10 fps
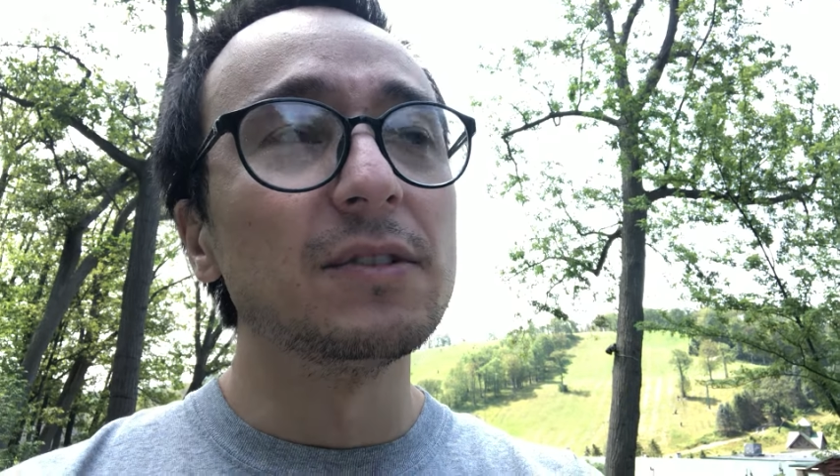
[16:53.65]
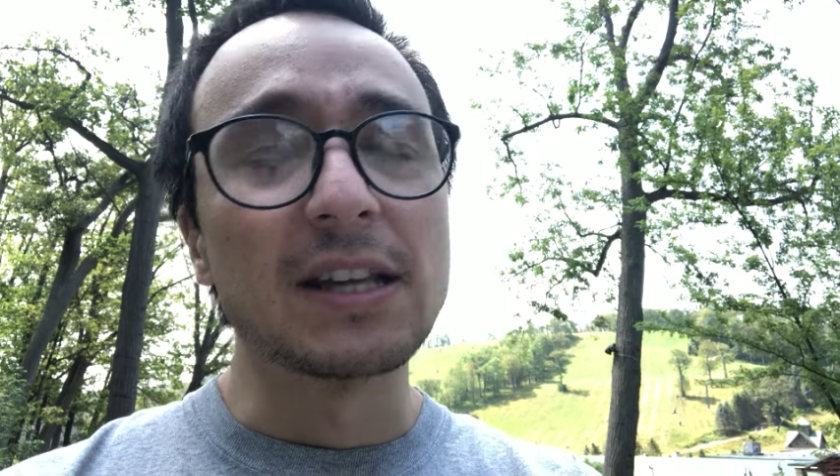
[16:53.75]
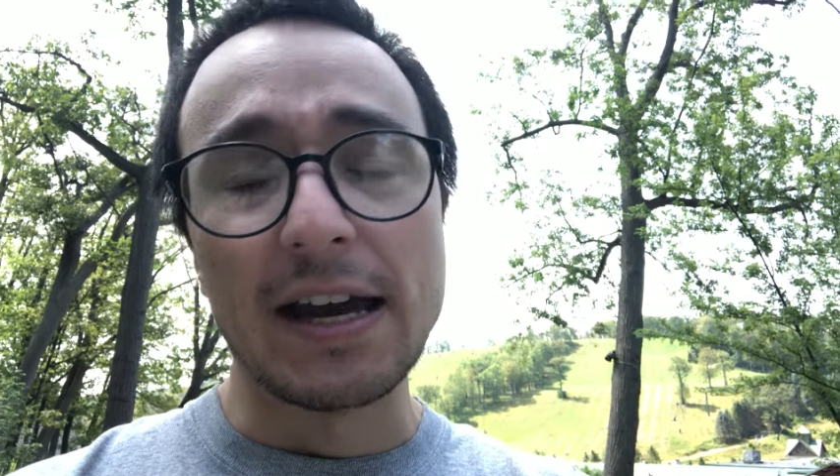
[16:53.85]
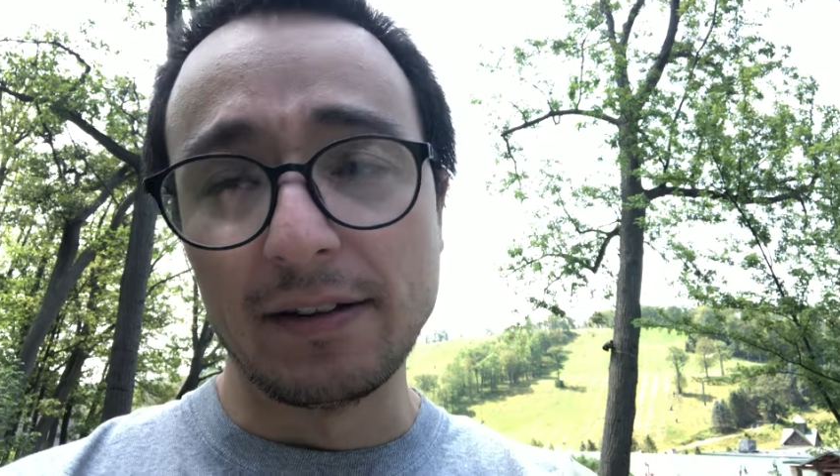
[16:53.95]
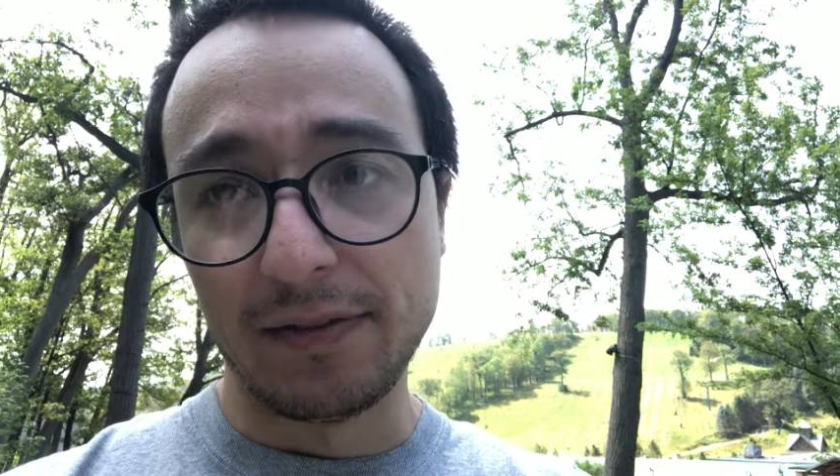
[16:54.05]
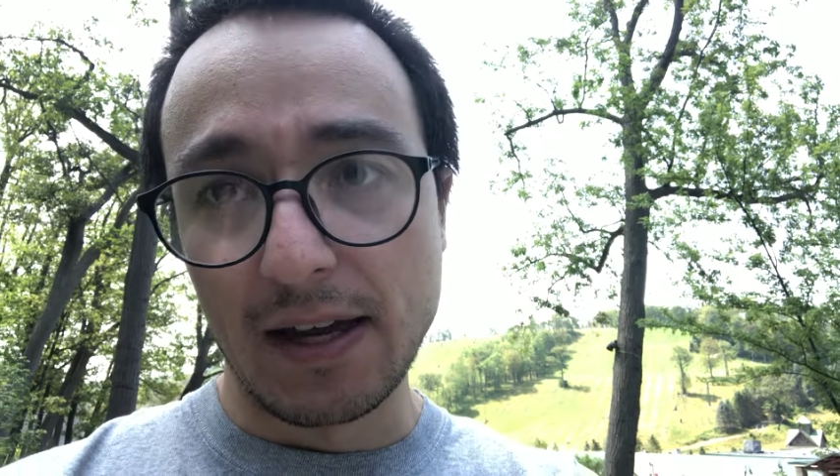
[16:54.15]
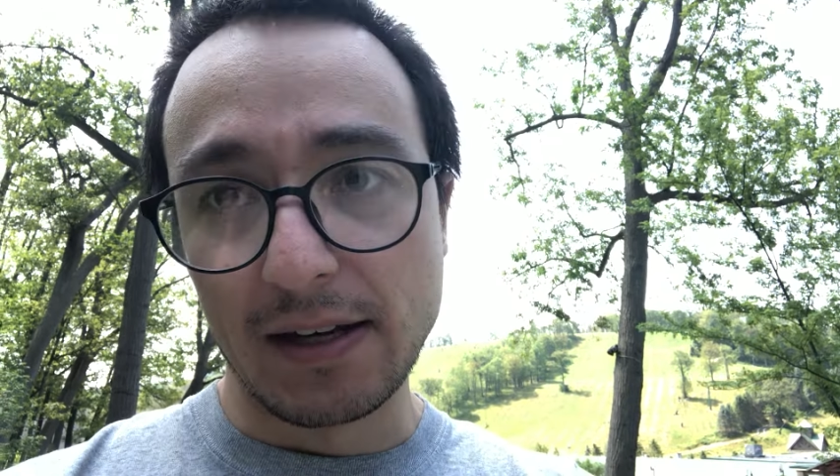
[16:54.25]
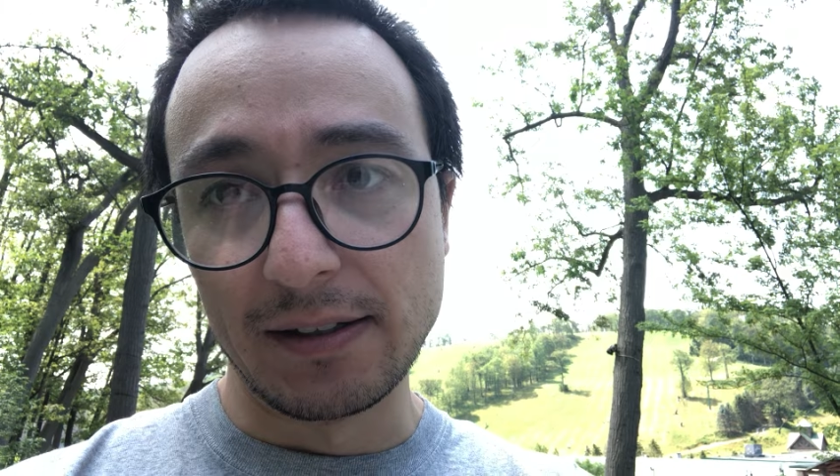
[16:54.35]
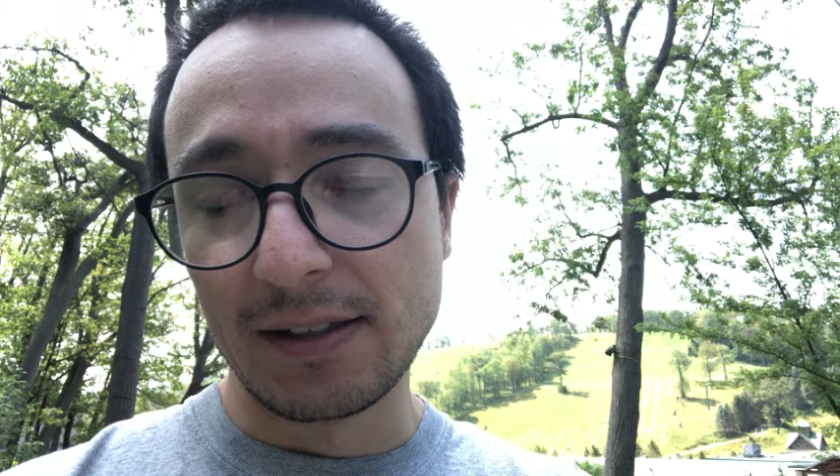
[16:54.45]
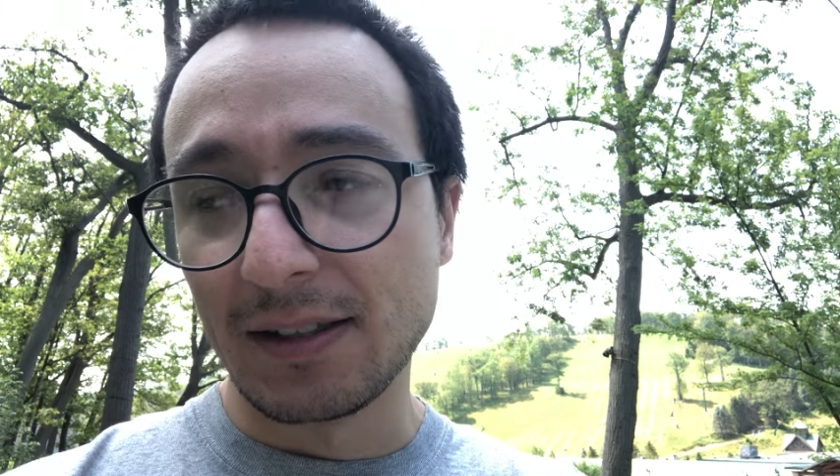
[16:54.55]
side of
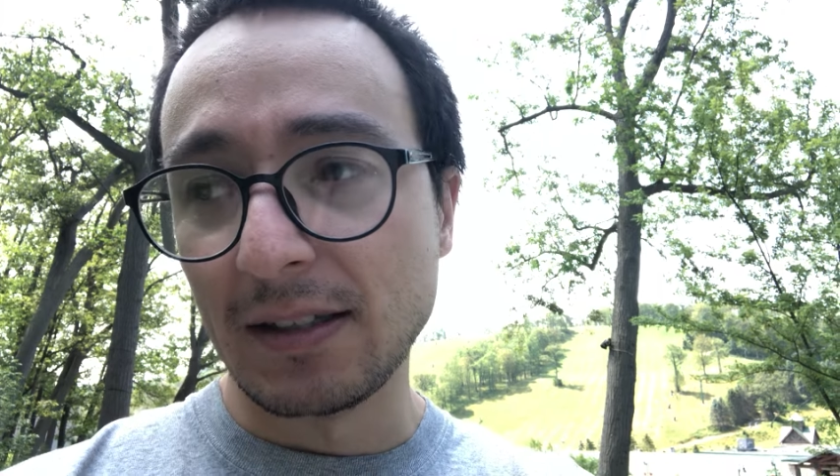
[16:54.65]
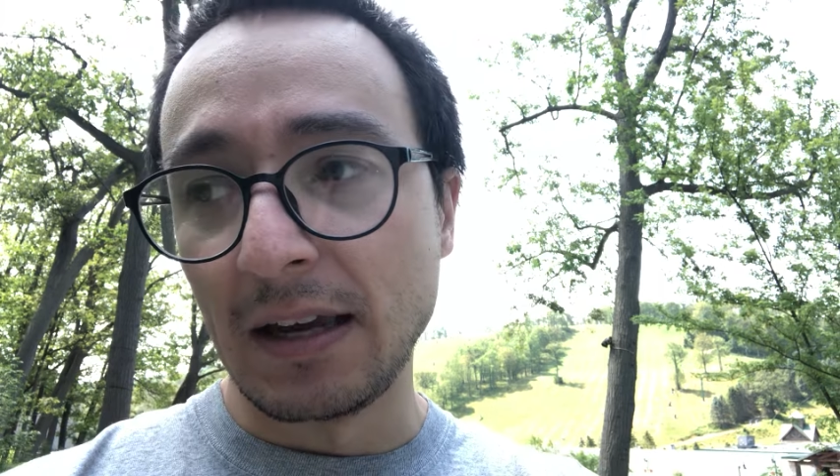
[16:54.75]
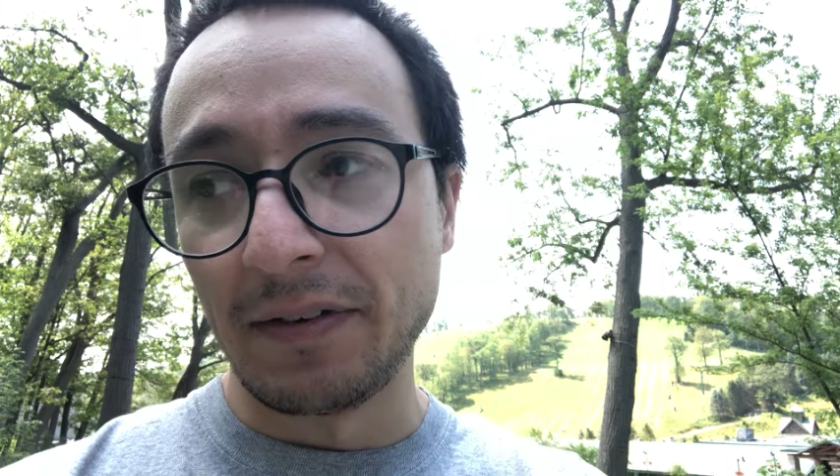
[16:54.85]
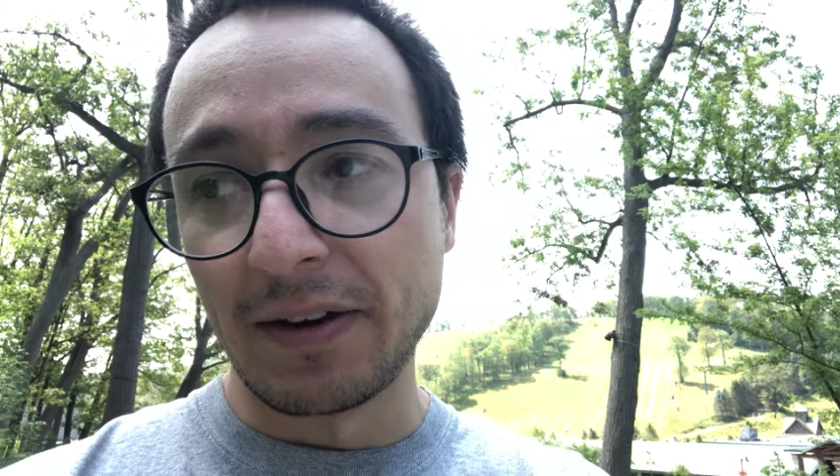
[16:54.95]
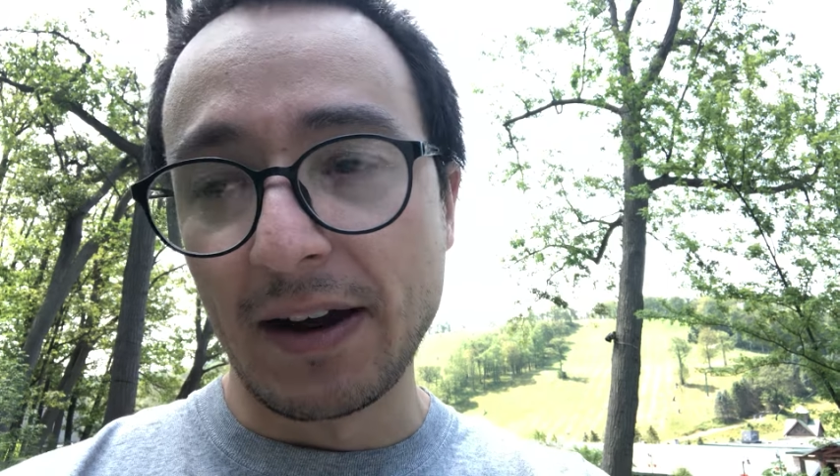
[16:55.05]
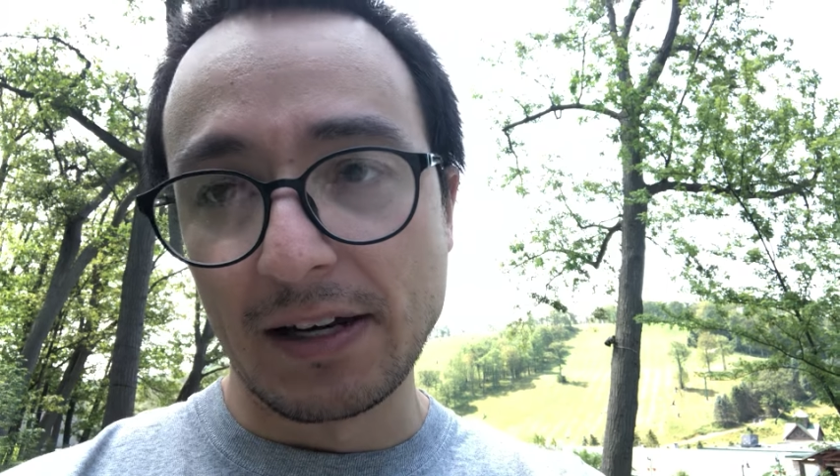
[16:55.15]
things, even if I